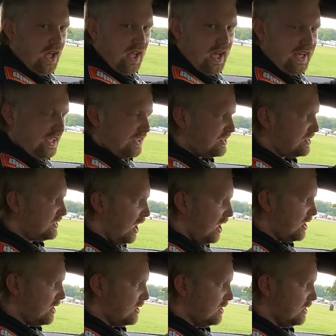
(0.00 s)
felt like it
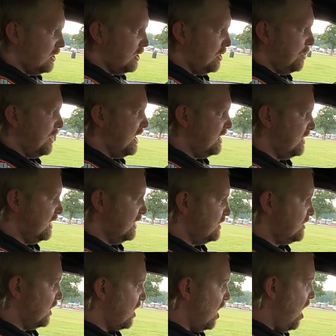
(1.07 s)
stuttered a little bit, and then
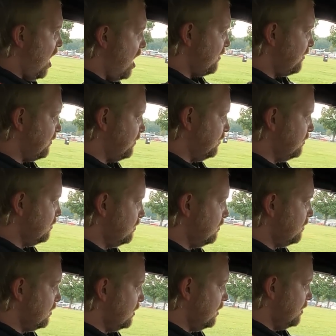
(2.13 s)
it took off.
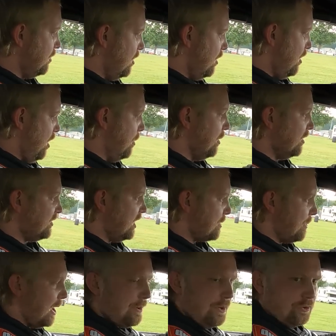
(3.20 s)
Almost like
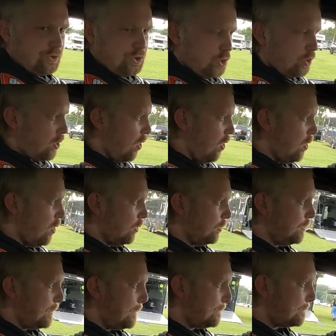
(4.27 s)
maybe it was too cold.
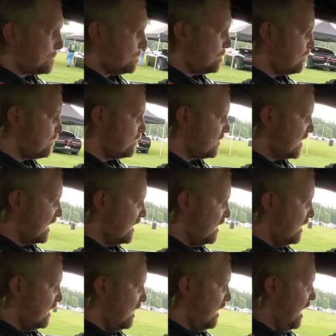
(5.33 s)

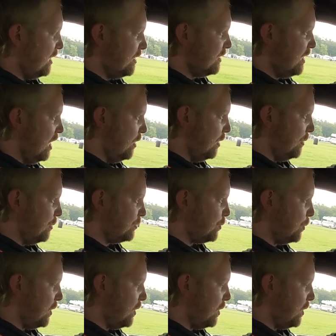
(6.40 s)
I don't know, it was